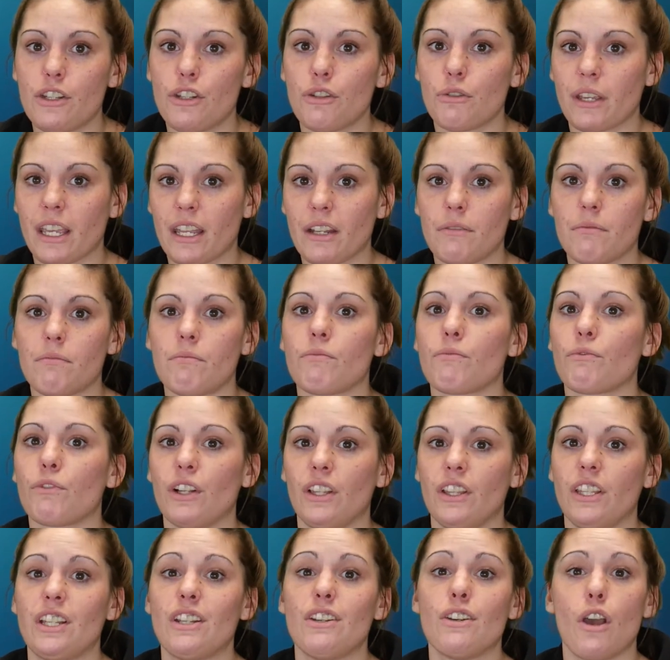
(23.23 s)
you can
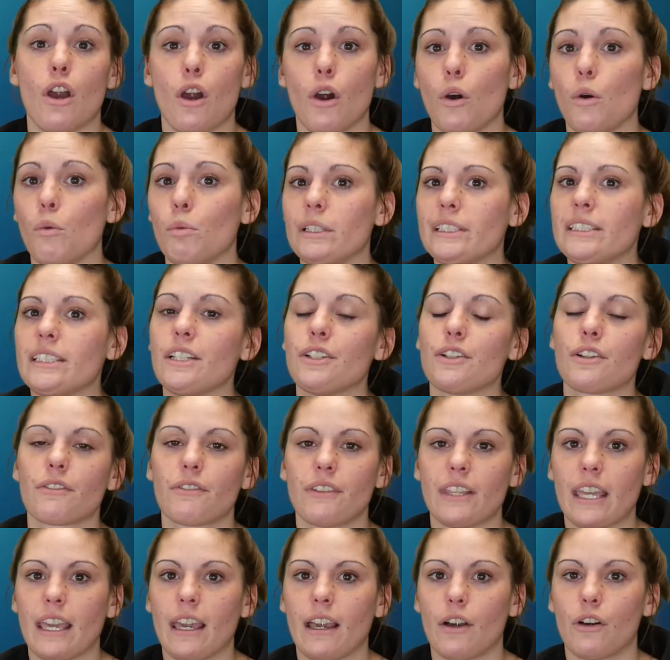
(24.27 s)
really know what's in your
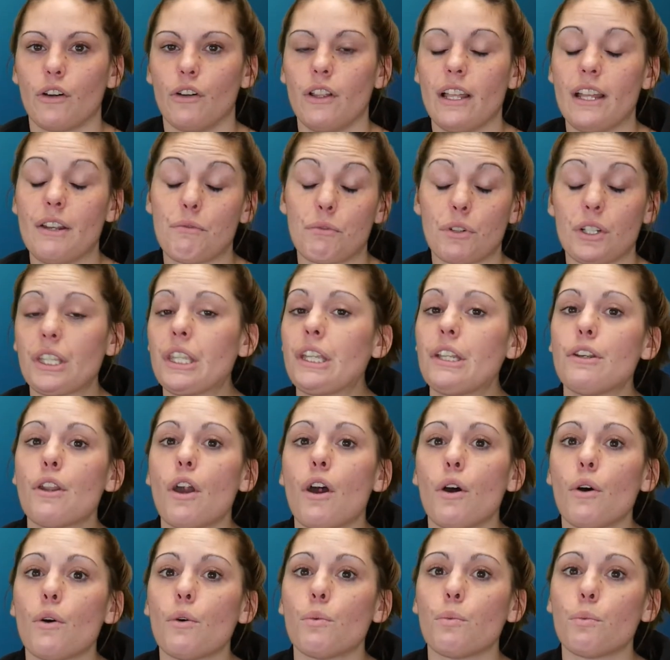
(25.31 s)
vehicle and really
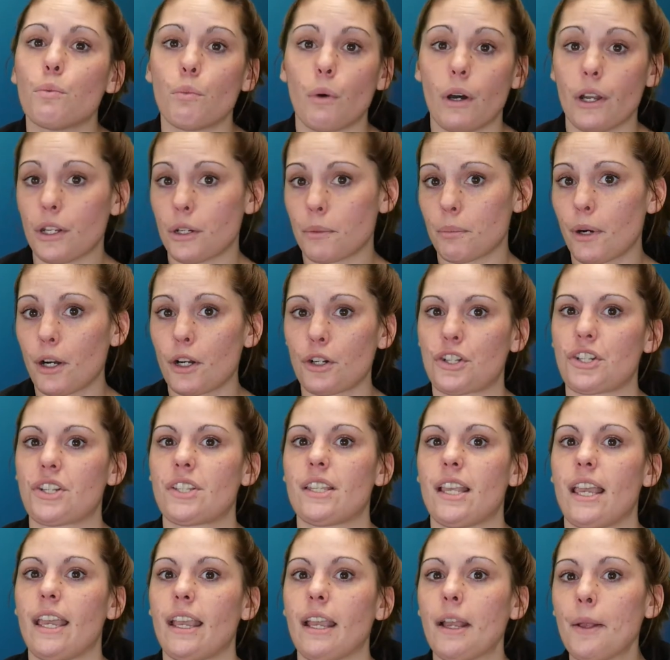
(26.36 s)
know what you're
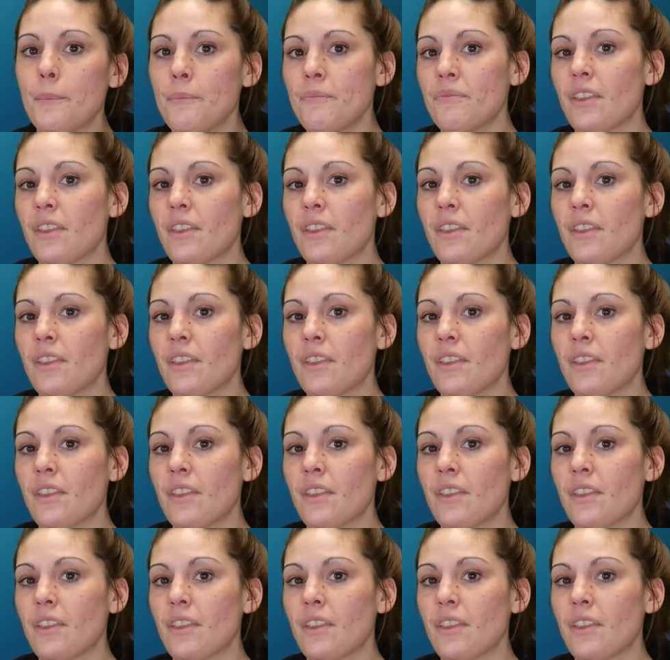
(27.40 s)
purchasing.